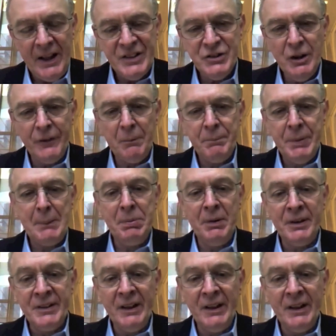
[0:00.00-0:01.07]
It's not that
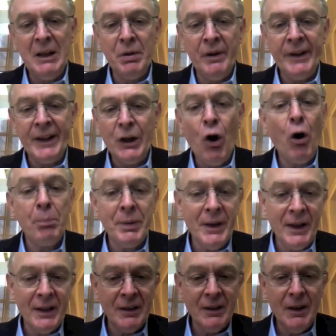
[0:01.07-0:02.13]
people are deliberately
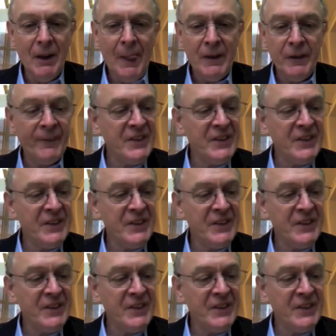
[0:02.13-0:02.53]
copying.